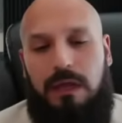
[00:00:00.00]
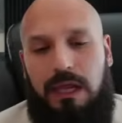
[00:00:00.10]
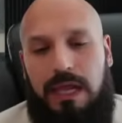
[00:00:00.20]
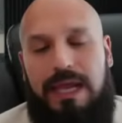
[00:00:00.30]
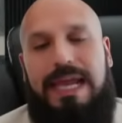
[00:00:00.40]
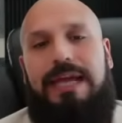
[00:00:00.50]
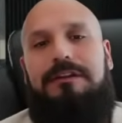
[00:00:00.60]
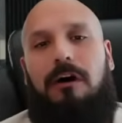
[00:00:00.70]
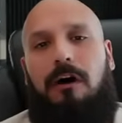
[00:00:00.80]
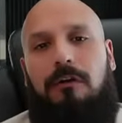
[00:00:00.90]
and
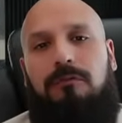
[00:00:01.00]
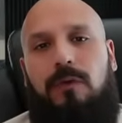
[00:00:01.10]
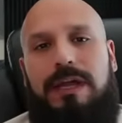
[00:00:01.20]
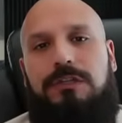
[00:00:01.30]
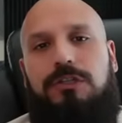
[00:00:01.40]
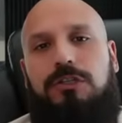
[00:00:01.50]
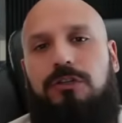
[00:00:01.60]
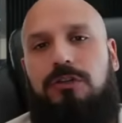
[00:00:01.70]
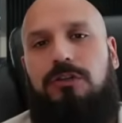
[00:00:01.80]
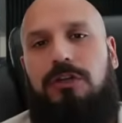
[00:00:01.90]
of which
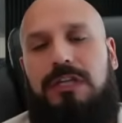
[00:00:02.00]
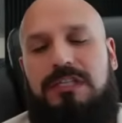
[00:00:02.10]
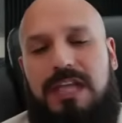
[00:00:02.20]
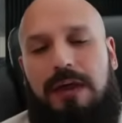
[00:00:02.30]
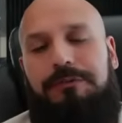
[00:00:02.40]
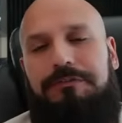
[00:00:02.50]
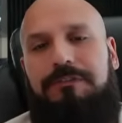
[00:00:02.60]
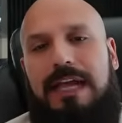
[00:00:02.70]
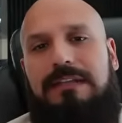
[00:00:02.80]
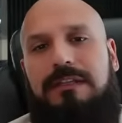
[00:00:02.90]
is not
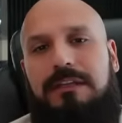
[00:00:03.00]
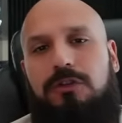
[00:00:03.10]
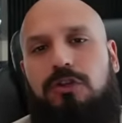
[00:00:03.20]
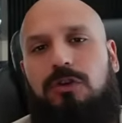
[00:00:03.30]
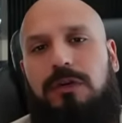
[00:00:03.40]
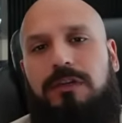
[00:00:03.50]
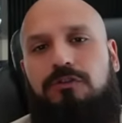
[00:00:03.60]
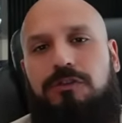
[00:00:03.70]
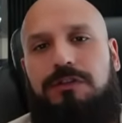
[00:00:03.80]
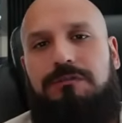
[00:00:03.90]
reflected in the short
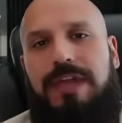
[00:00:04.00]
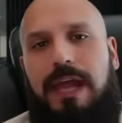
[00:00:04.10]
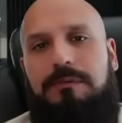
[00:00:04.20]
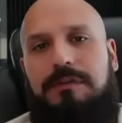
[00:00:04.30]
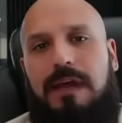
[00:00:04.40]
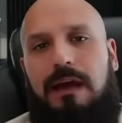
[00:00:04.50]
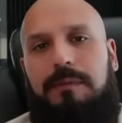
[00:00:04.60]
interest of GameStop,